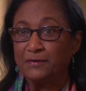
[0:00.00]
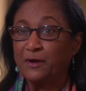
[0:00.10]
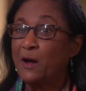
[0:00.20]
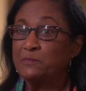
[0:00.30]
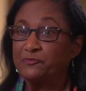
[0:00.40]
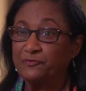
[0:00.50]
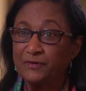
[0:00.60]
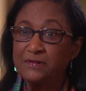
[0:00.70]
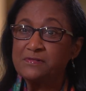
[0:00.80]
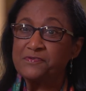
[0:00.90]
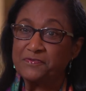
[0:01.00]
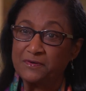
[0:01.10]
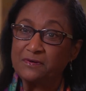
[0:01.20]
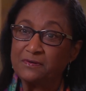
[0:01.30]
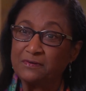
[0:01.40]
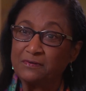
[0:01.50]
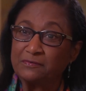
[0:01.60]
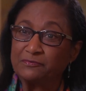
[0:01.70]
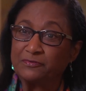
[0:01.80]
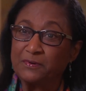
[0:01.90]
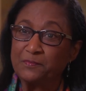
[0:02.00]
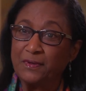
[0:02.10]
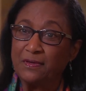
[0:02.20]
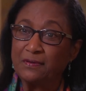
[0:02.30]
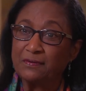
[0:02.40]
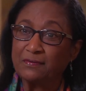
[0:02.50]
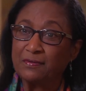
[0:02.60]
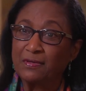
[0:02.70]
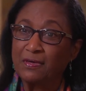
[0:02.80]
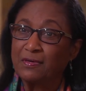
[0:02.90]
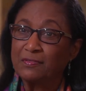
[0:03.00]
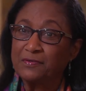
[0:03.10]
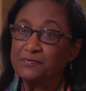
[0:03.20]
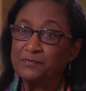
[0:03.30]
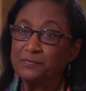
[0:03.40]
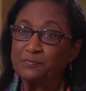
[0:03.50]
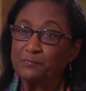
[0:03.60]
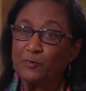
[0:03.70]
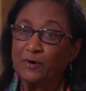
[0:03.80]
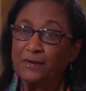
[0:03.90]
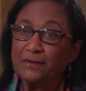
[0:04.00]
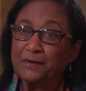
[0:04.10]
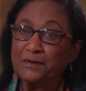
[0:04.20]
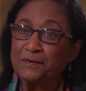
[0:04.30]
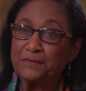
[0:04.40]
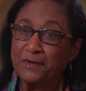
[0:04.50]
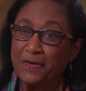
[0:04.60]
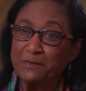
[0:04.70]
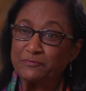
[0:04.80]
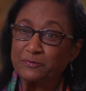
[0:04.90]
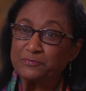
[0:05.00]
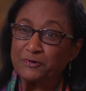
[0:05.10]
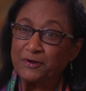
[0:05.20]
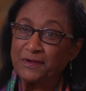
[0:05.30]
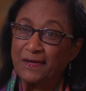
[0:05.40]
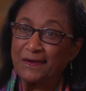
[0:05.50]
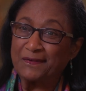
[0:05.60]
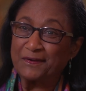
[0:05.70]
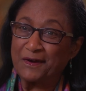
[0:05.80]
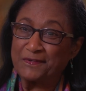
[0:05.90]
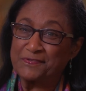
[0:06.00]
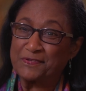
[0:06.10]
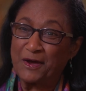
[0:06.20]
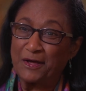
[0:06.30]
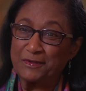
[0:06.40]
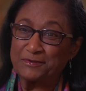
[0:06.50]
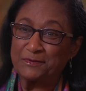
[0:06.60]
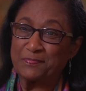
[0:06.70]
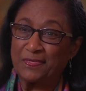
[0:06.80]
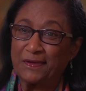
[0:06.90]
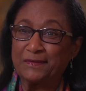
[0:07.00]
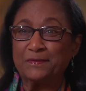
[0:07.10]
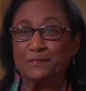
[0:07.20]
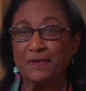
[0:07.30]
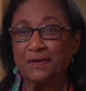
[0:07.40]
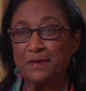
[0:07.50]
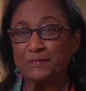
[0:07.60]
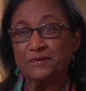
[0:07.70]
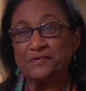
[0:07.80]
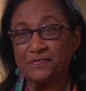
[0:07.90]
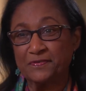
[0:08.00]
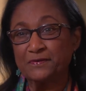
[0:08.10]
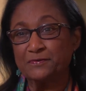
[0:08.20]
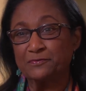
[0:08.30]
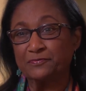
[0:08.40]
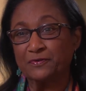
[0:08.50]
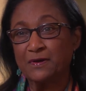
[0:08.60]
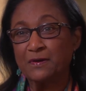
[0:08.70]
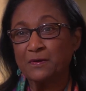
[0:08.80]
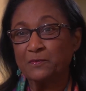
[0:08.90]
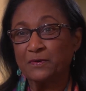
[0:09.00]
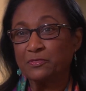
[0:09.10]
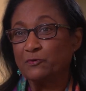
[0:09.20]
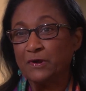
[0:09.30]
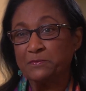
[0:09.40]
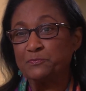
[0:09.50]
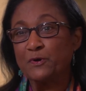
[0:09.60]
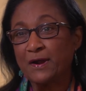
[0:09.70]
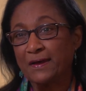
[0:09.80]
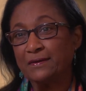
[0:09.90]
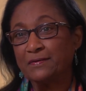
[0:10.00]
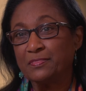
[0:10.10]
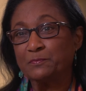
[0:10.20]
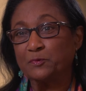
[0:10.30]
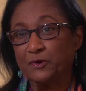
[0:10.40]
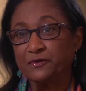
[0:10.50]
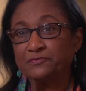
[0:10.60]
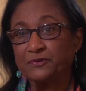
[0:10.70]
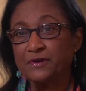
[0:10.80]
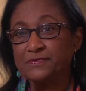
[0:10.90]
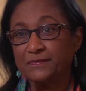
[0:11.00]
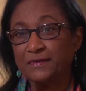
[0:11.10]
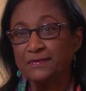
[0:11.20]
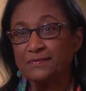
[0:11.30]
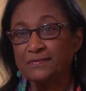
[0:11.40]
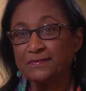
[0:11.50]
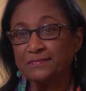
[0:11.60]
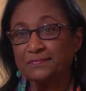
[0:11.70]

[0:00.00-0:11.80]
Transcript: to come full circle from being this poor little girl who came from Trinidad and got a scholarship there to being able to serve with great pride on the Board of Trustees.